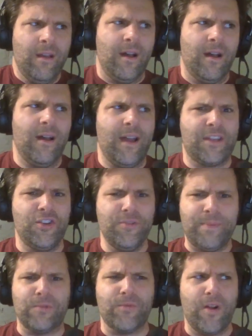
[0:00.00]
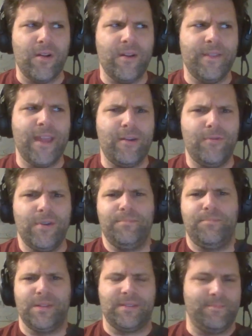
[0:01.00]
I could be wrong on that one,
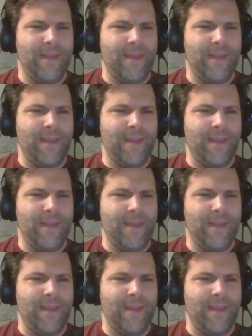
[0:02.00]
but